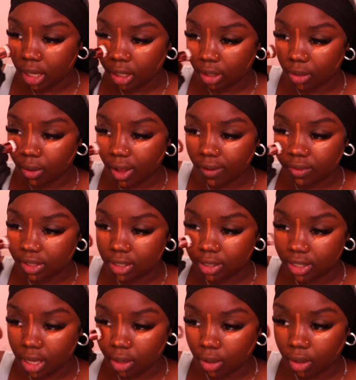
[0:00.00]
You don't have to
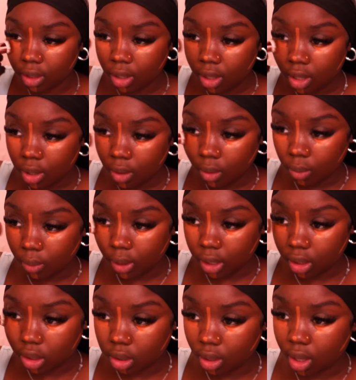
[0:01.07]
settle
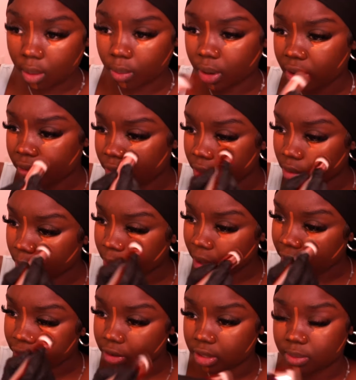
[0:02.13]
with whatever you
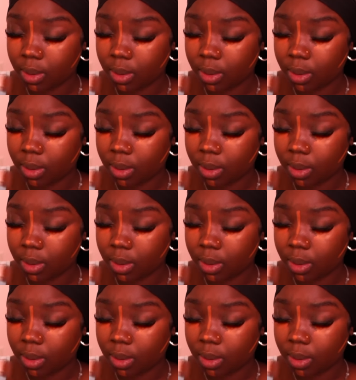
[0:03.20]
buy first.